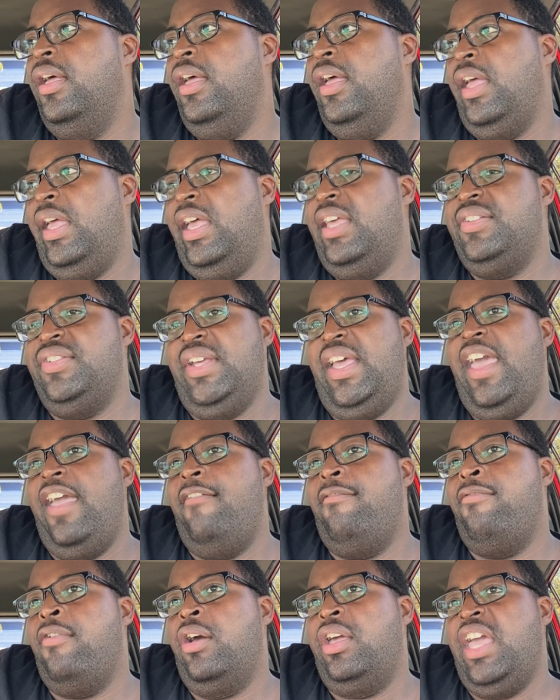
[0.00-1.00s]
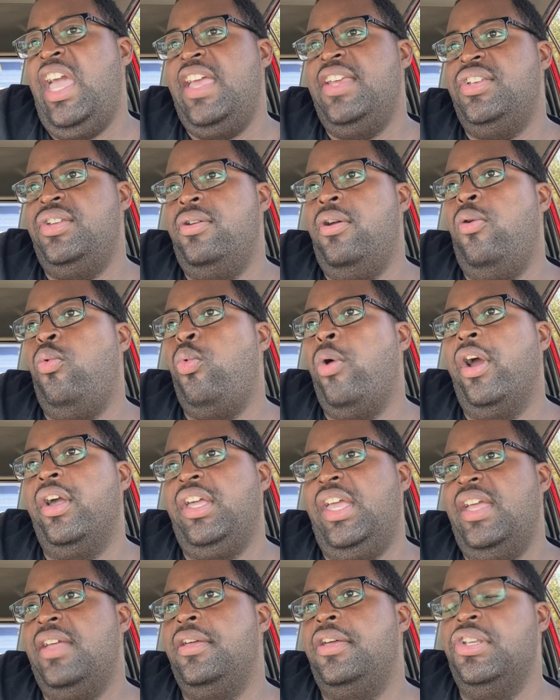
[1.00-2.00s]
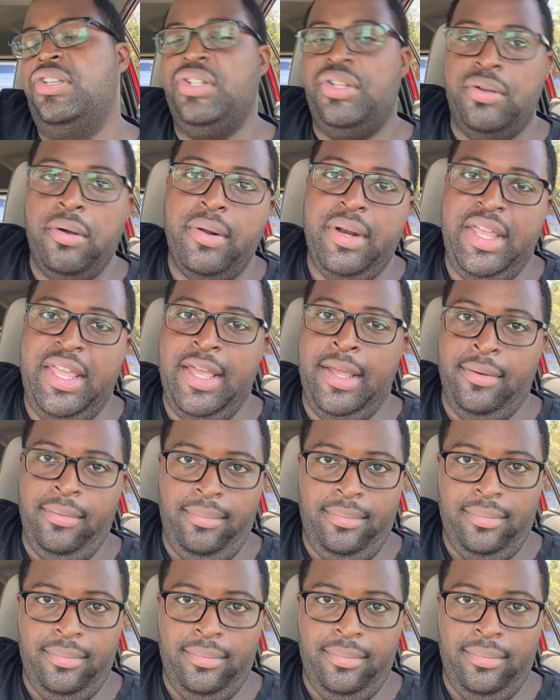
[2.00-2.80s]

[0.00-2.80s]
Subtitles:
as a vocational working custodian.